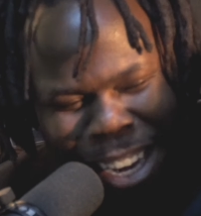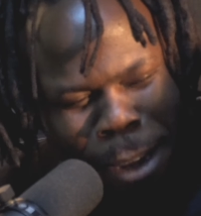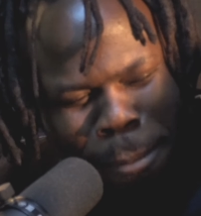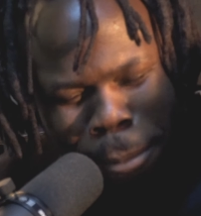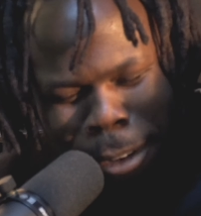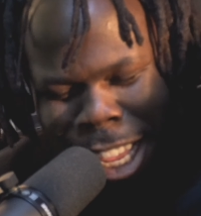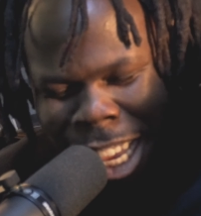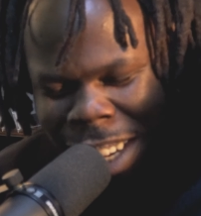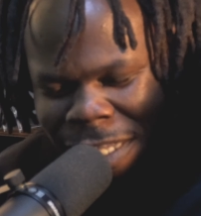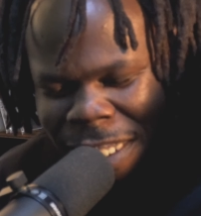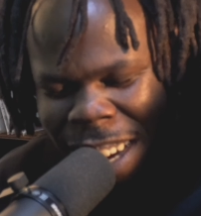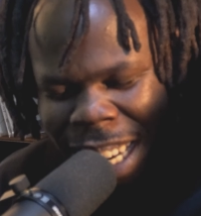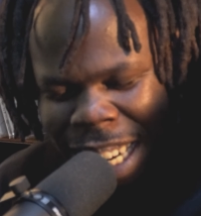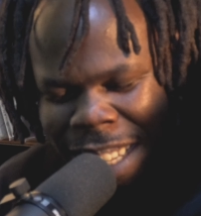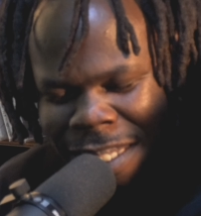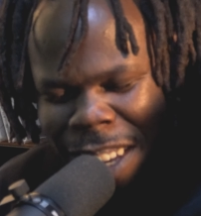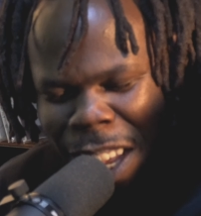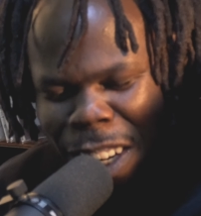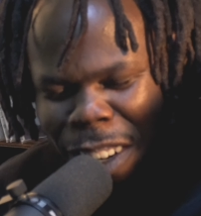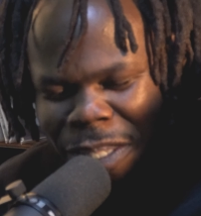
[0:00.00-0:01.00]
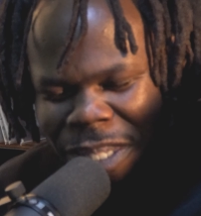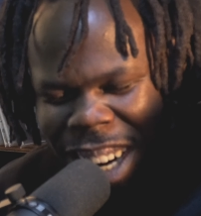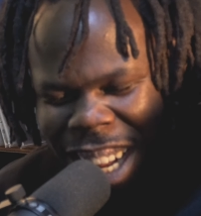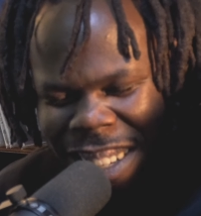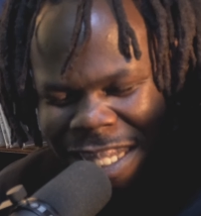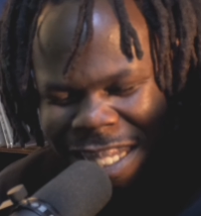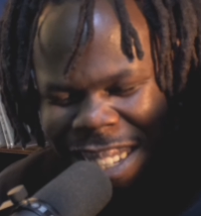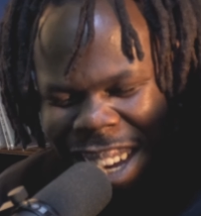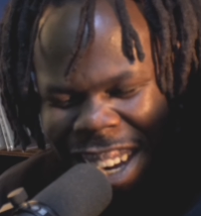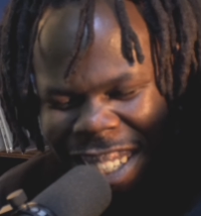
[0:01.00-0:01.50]
they play, man. That's how the
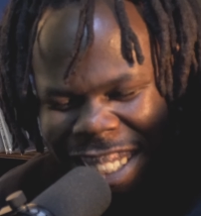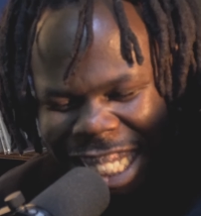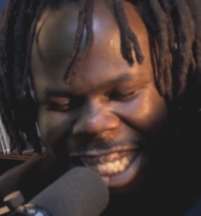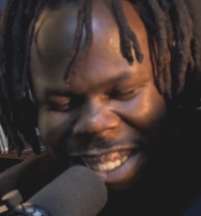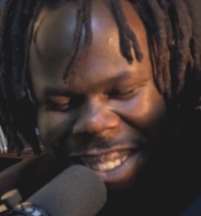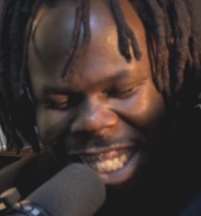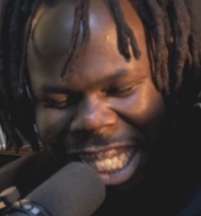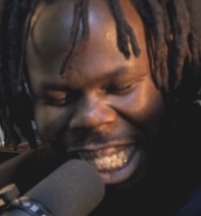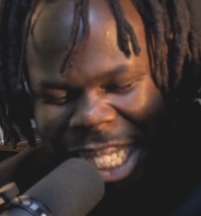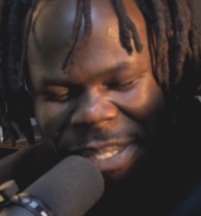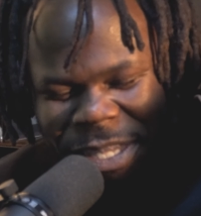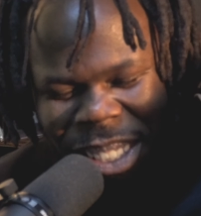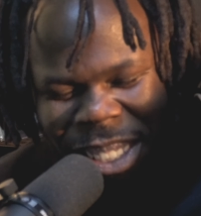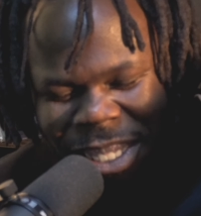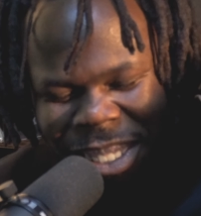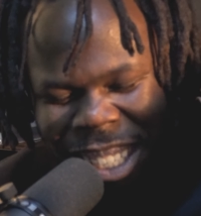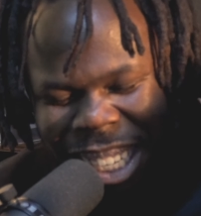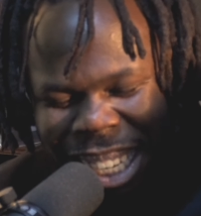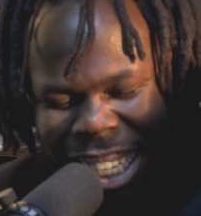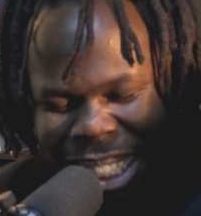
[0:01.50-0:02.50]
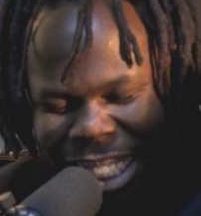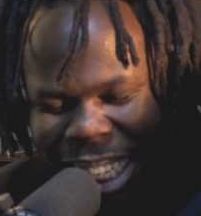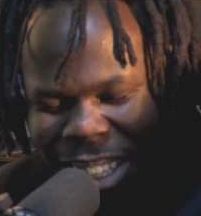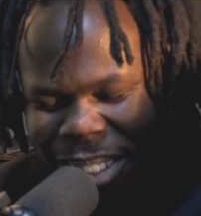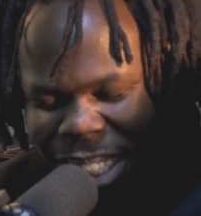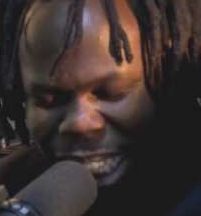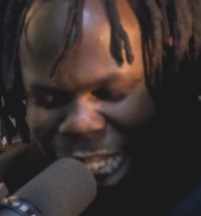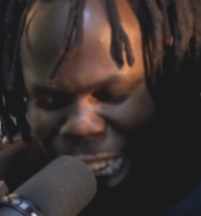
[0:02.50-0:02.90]
Browns are. They'll keep you, they'll